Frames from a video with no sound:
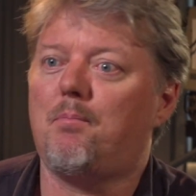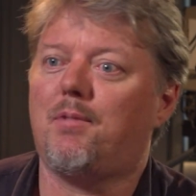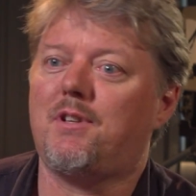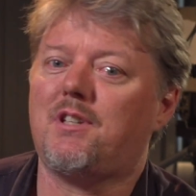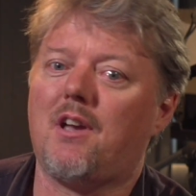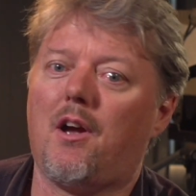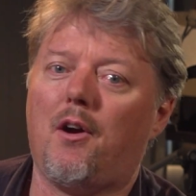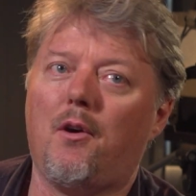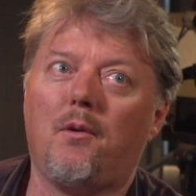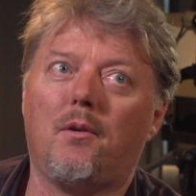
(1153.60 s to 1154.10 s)

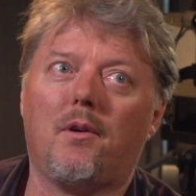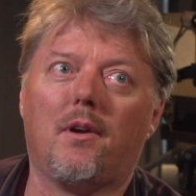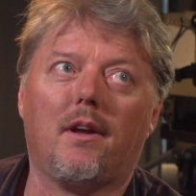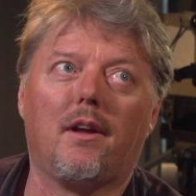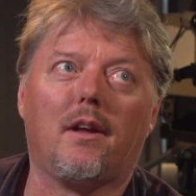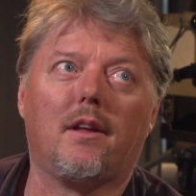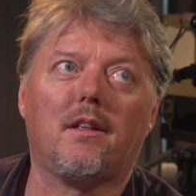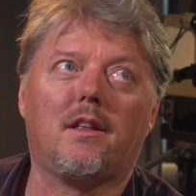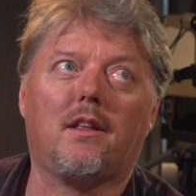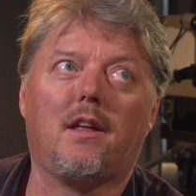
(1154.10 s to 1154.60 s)
So,
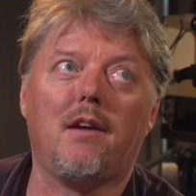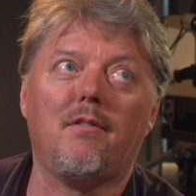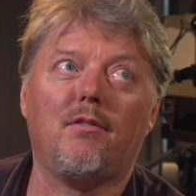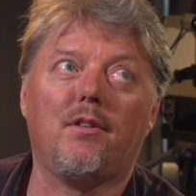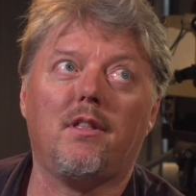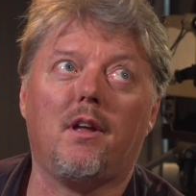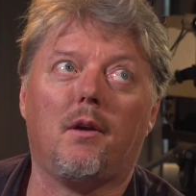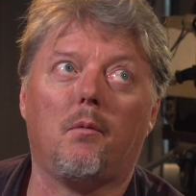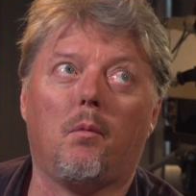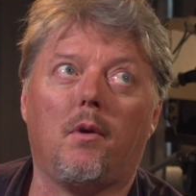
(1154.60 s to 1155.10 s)

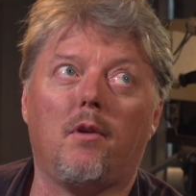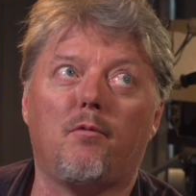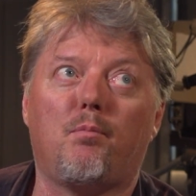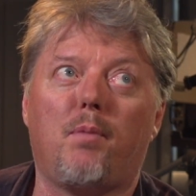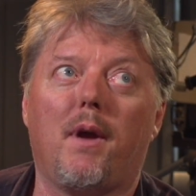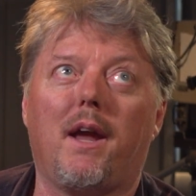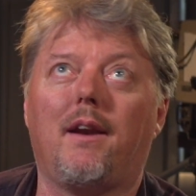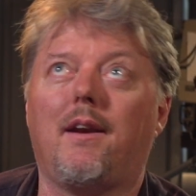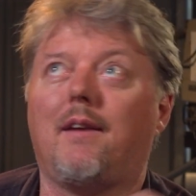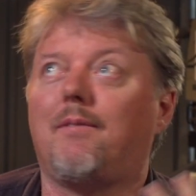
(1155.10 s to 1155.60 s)
given that we've
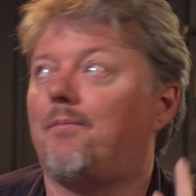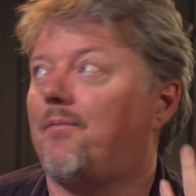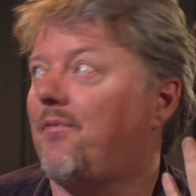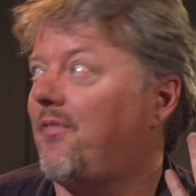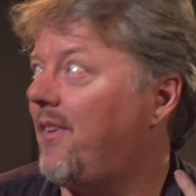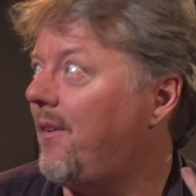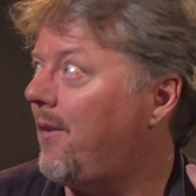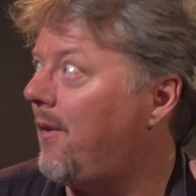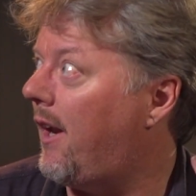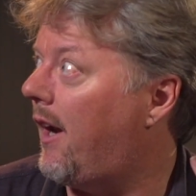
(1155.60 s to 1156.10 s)
been,
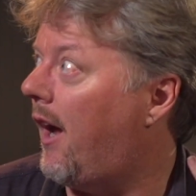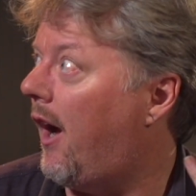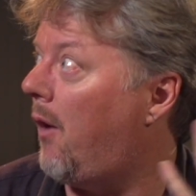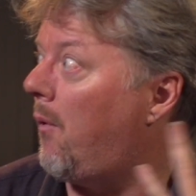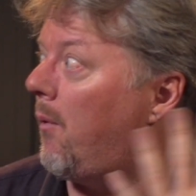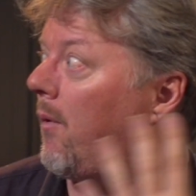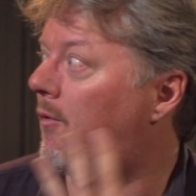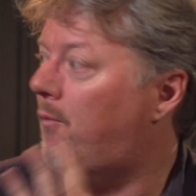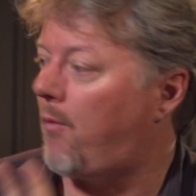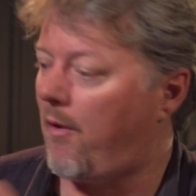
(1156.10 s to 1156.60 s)

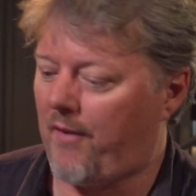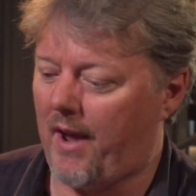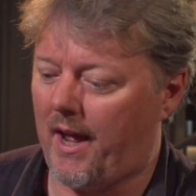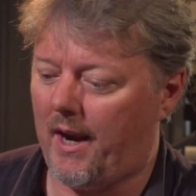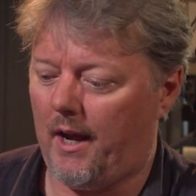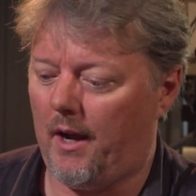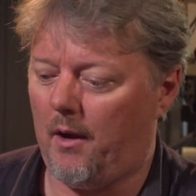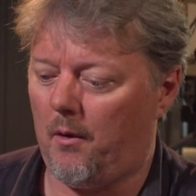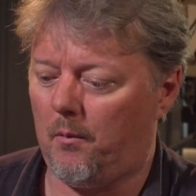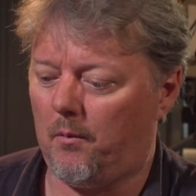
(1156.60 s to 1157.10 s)
we've
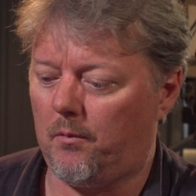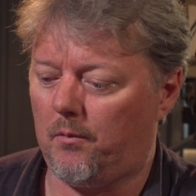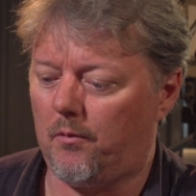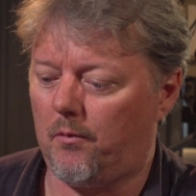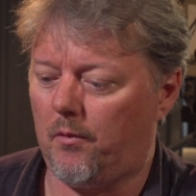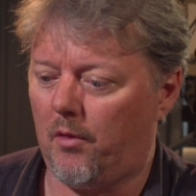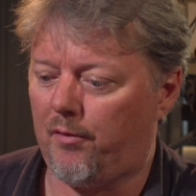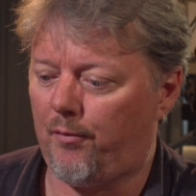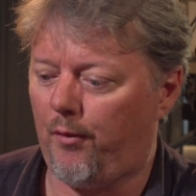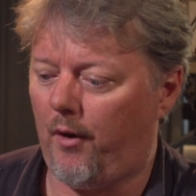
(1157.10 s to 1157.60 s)
had our
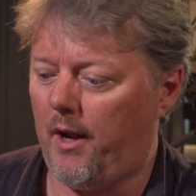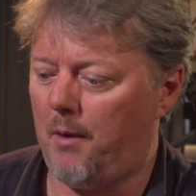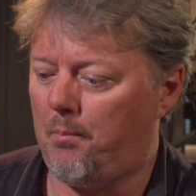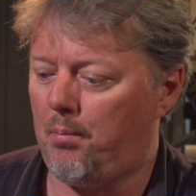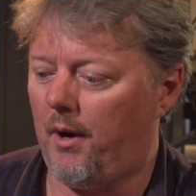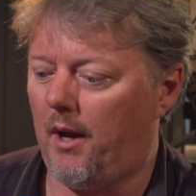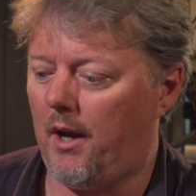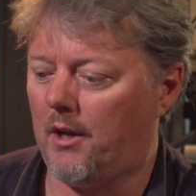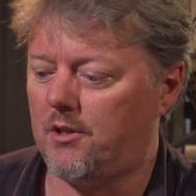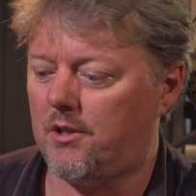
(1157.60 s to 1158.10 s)
3
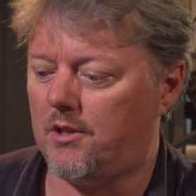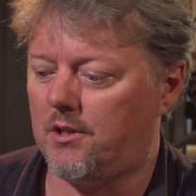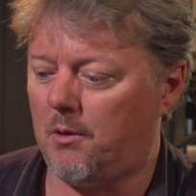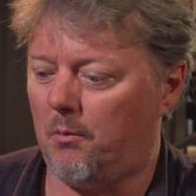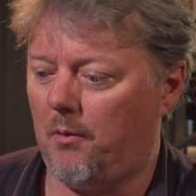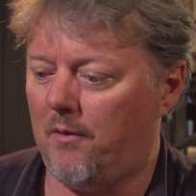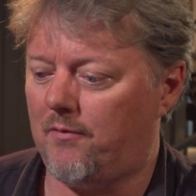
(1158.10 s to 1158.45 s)
productions that we've